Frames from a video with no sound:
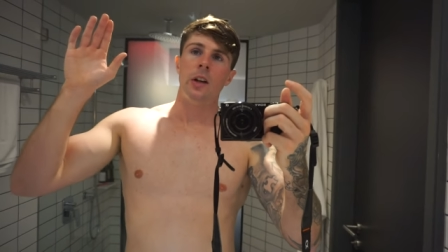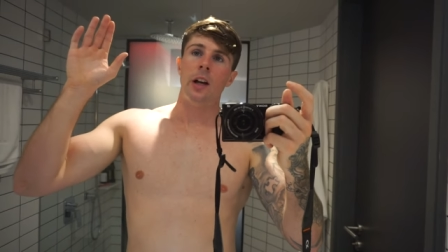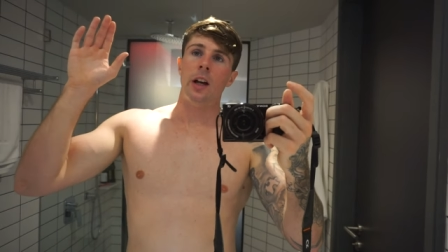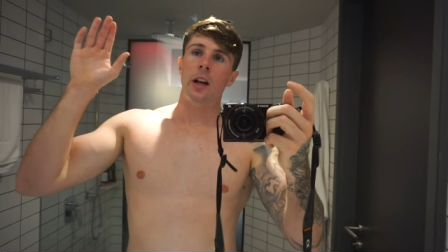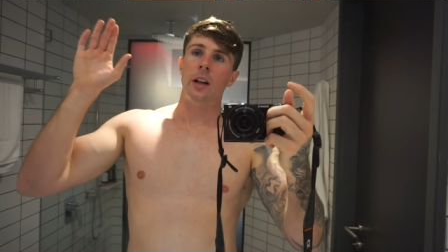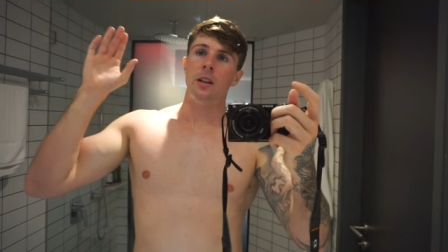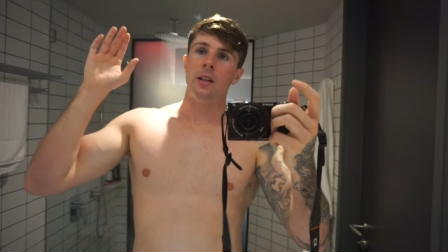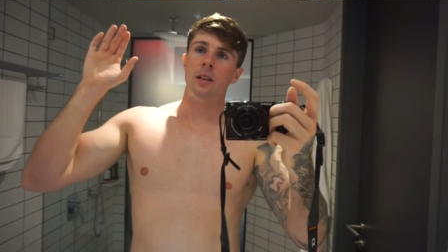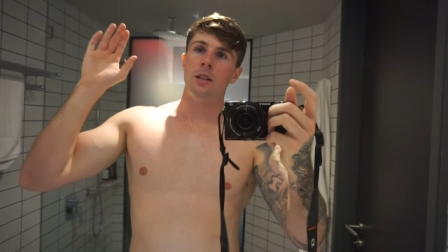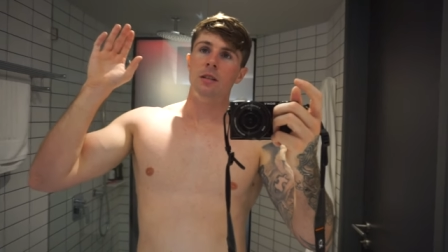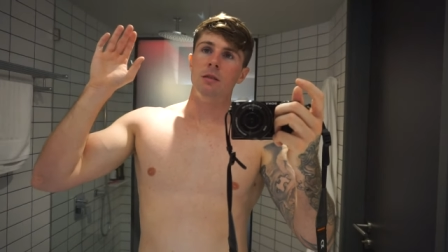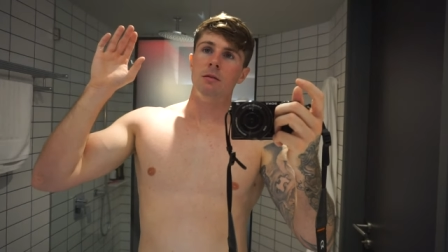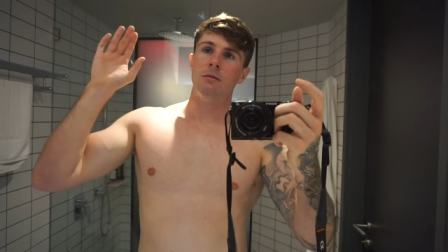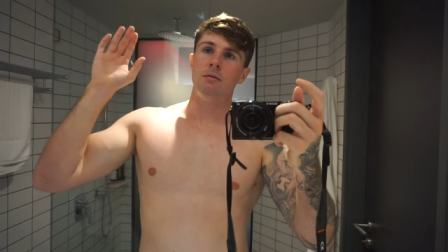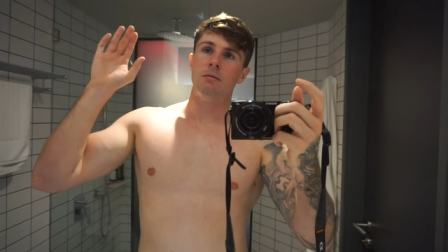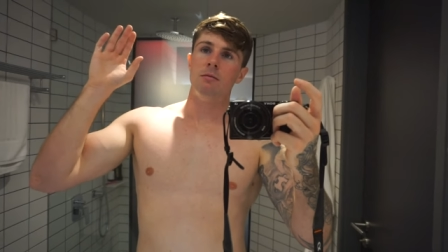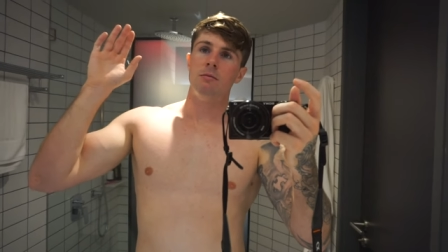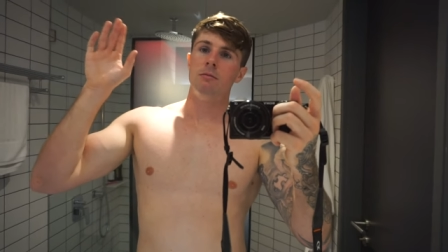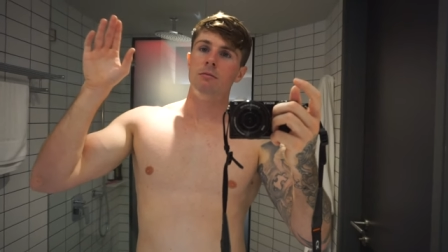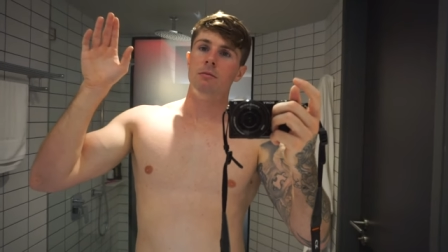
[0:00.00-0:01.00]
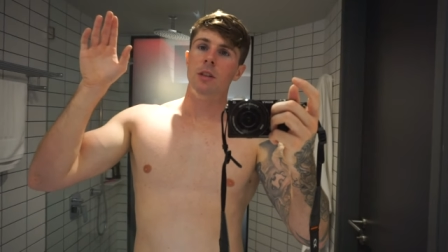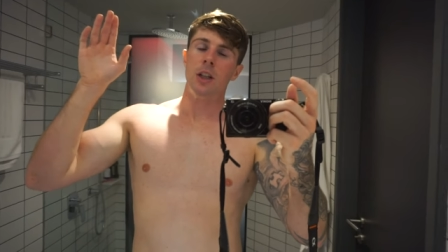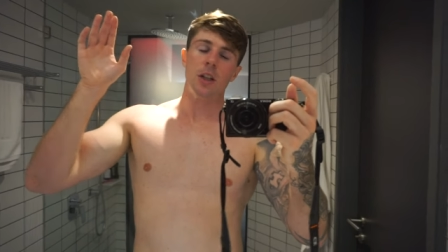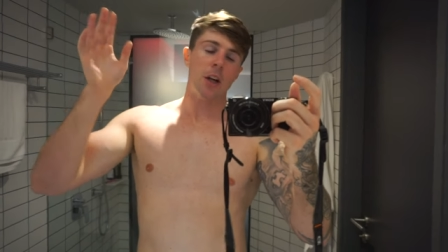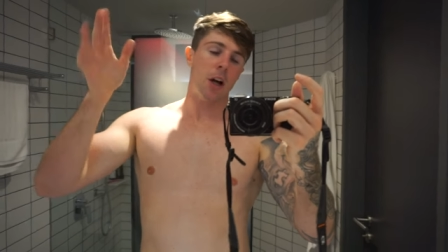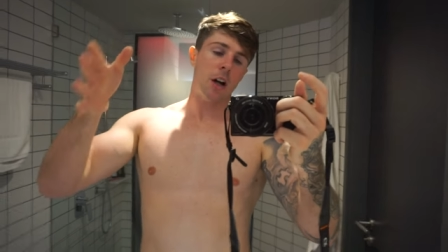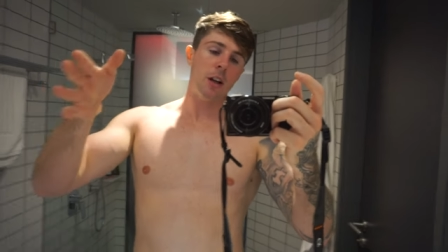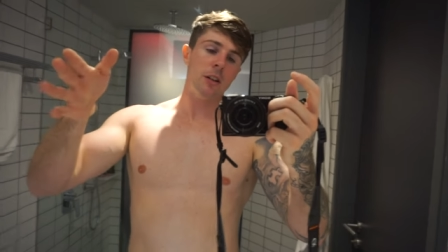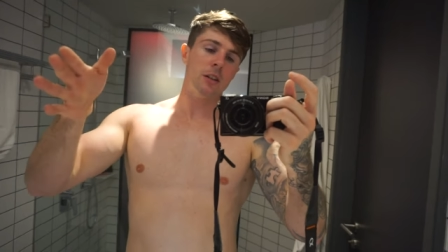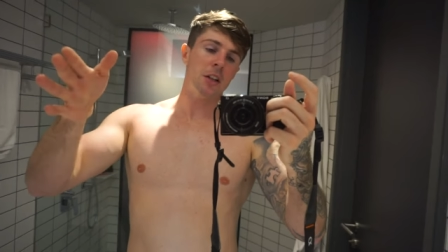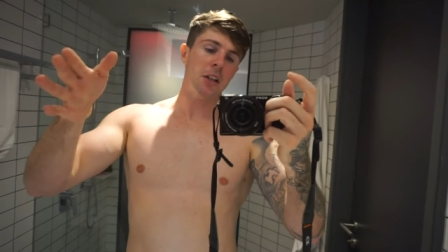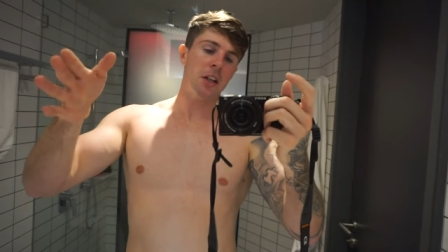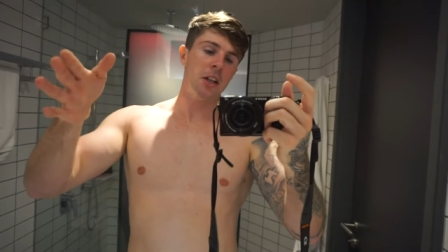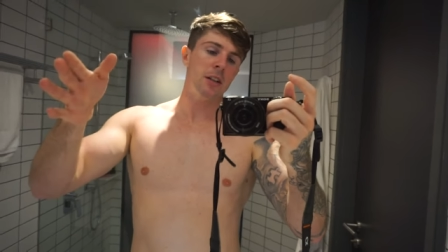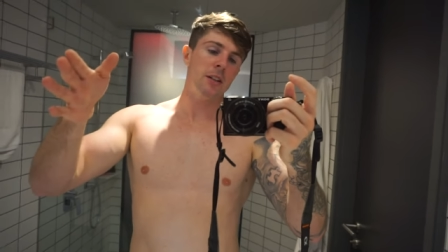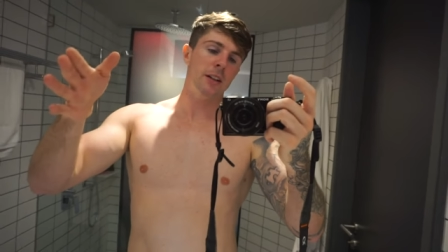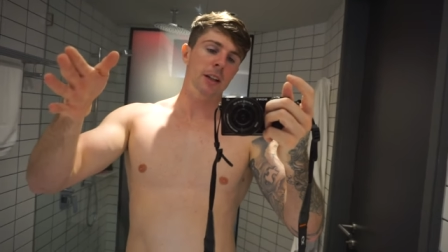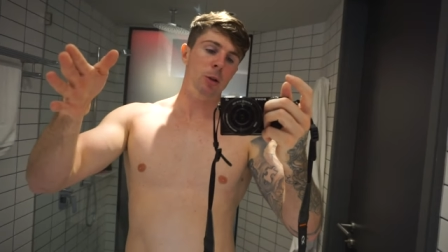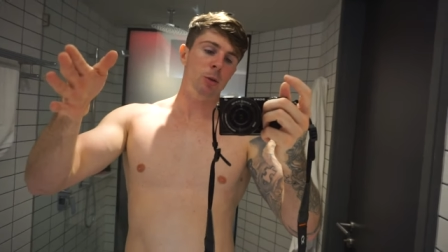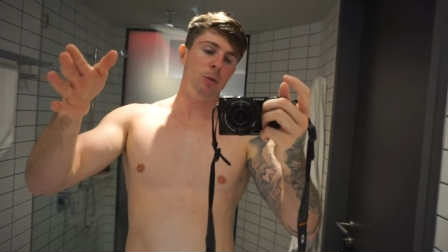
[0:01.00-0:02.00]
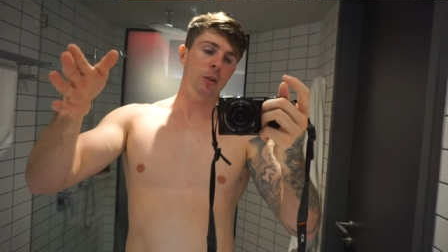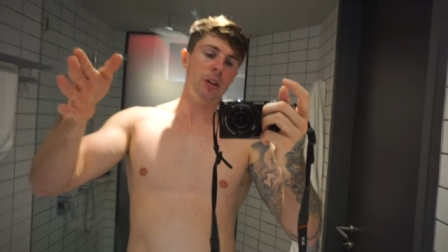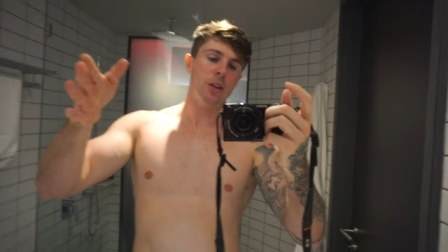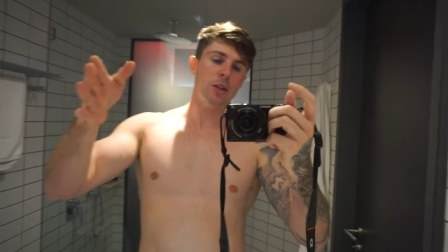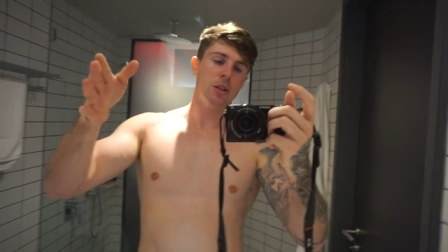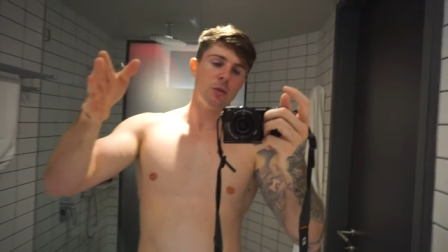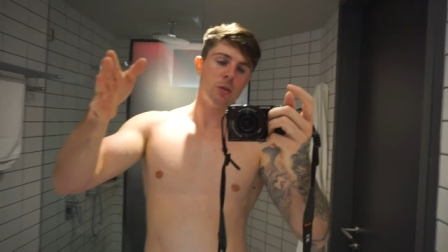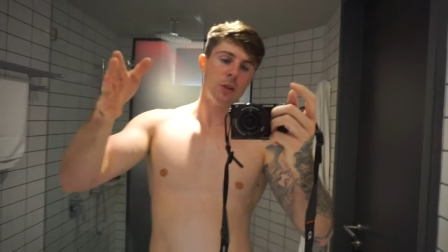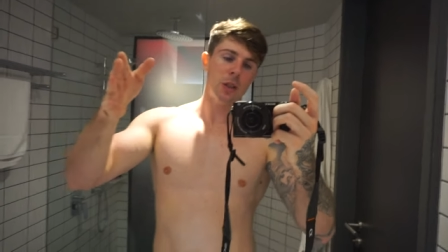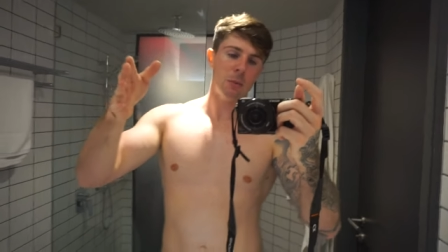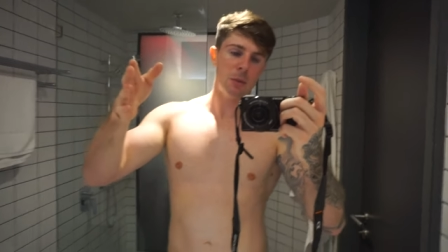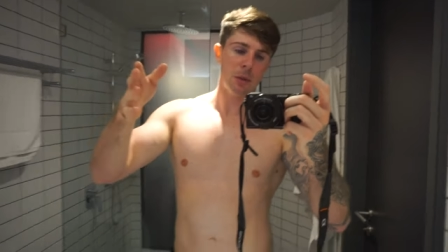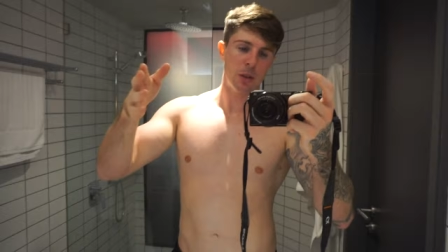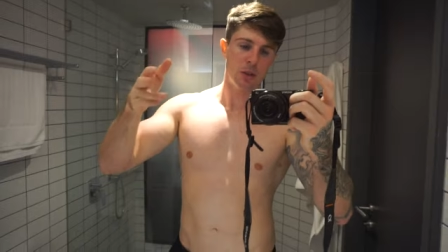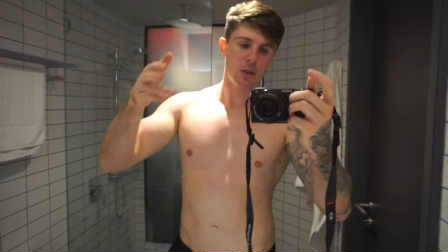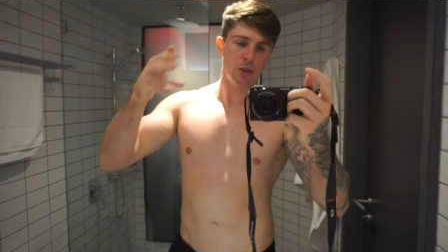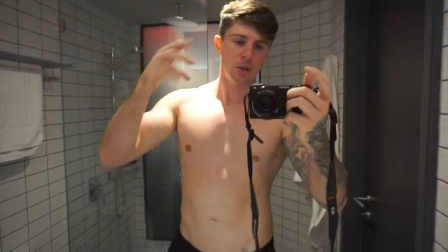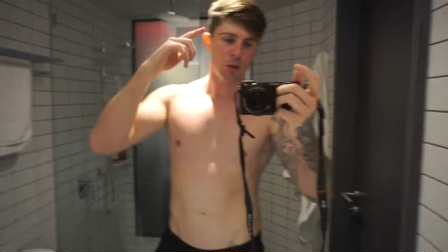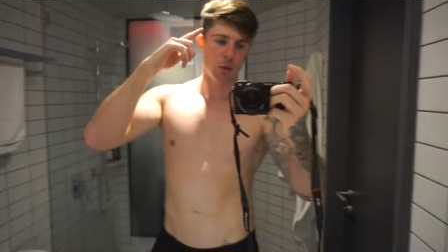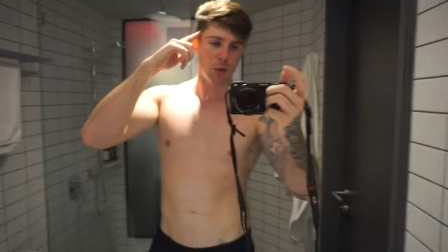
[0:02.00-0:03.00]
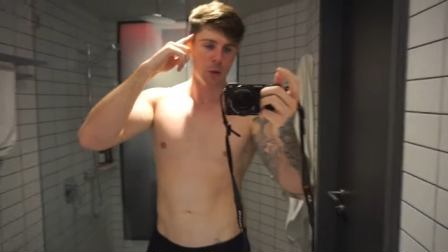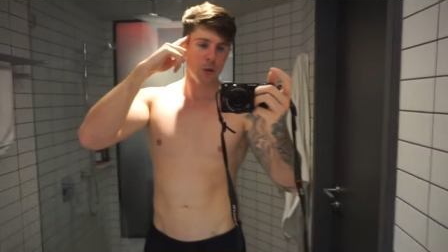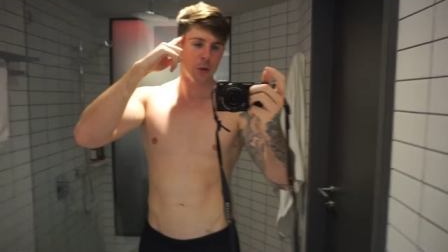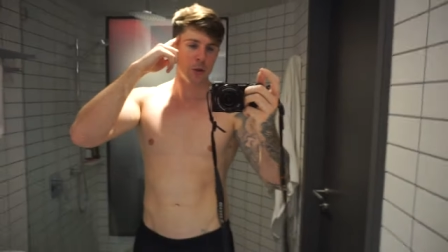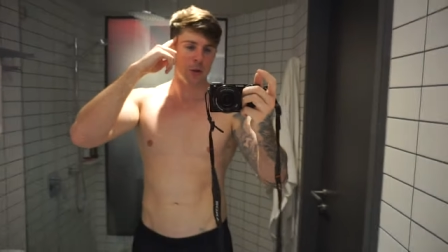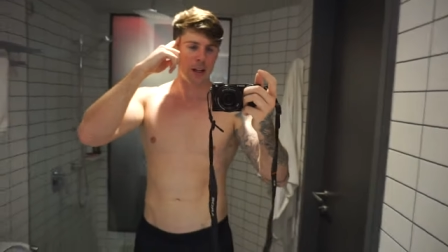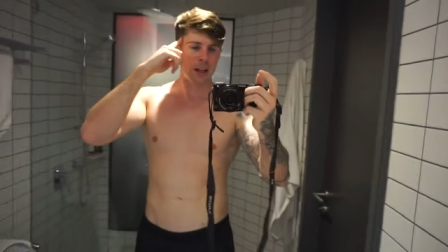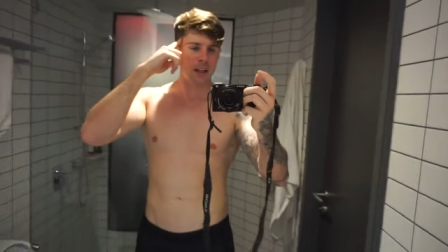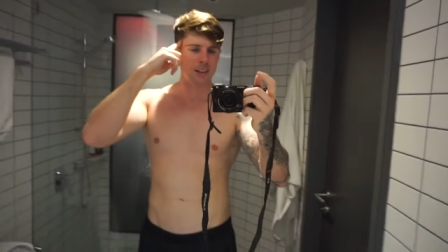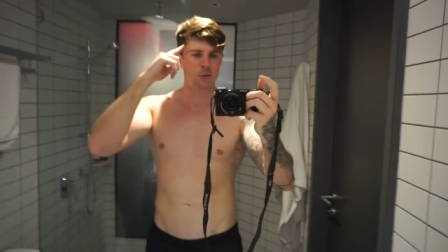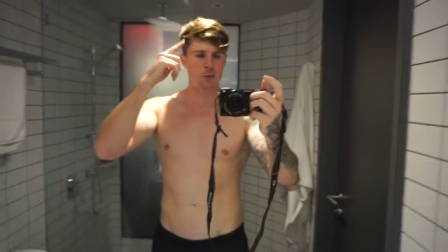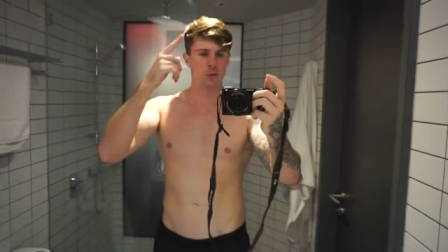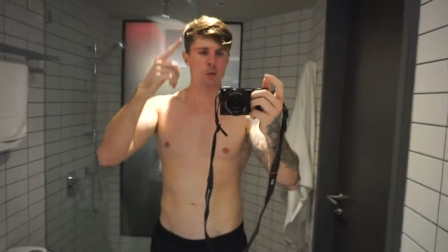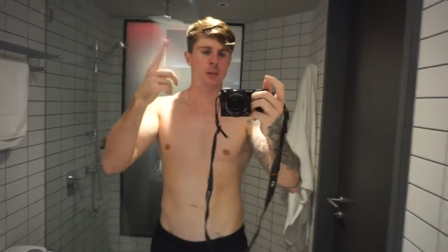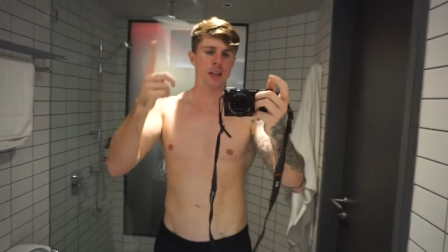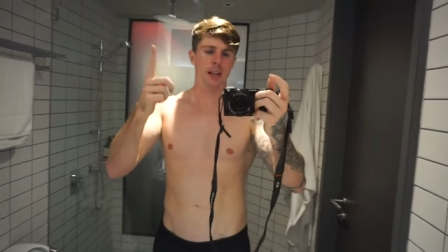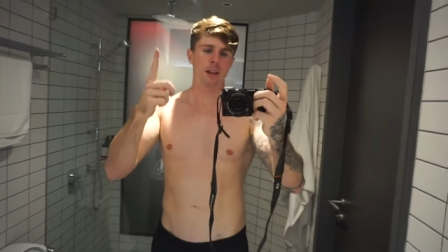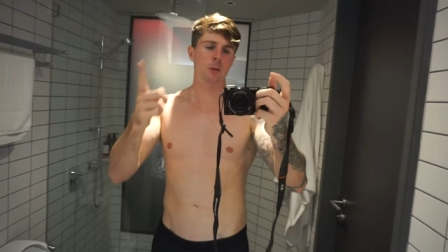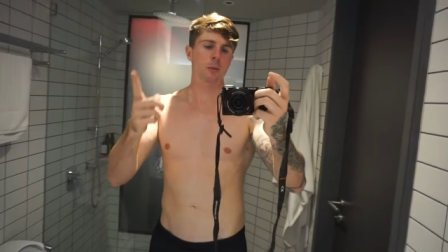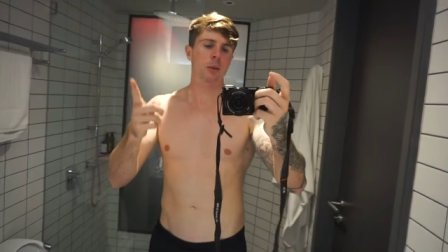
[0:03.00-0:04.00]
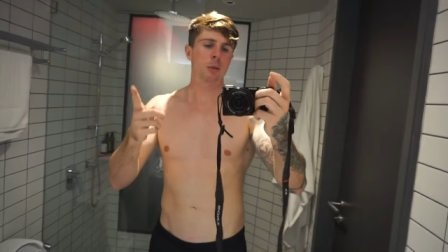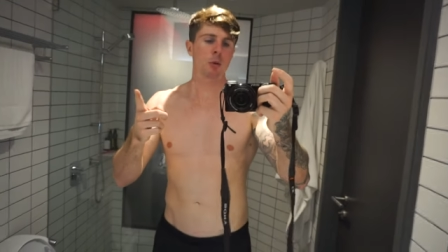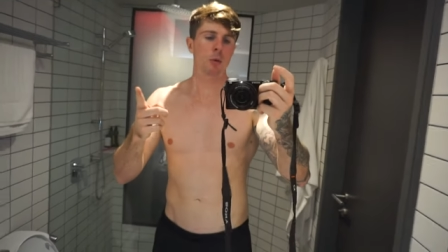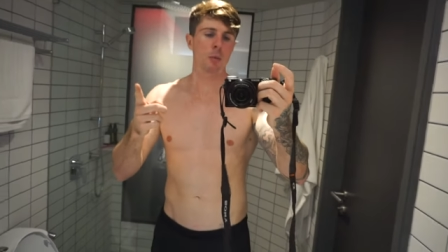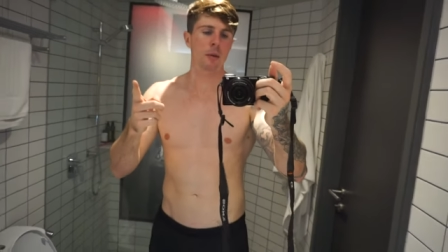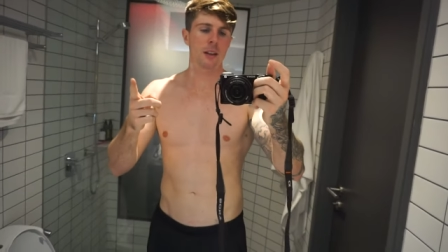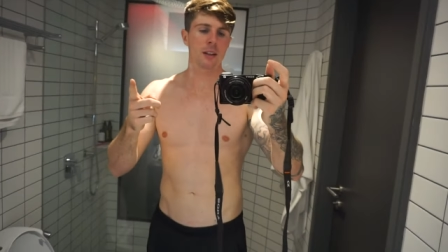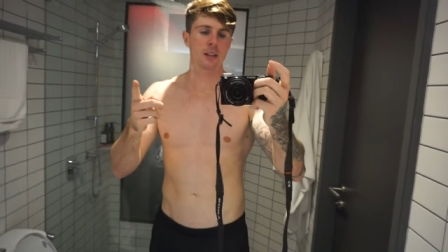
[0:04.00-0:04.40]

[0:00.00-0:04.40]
And it's hard to get over this, right, because it's all in your head. You're not telling people about